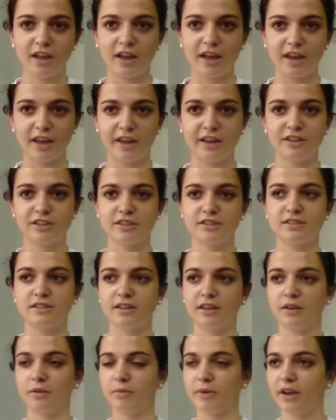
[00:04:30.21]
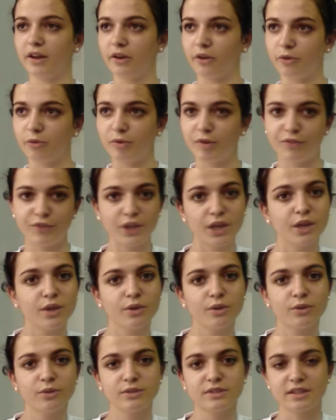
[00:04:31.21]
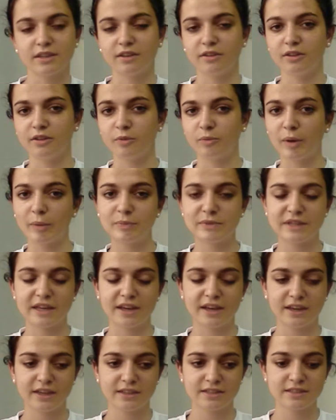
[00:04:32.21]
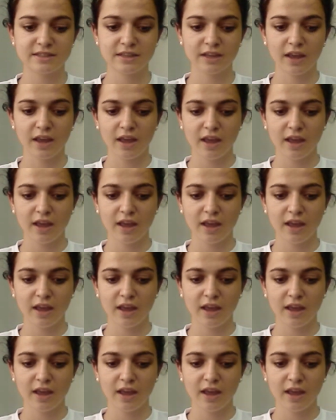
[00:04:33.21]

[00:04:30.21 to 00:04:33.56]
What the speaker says: I just like read on reviews and websites,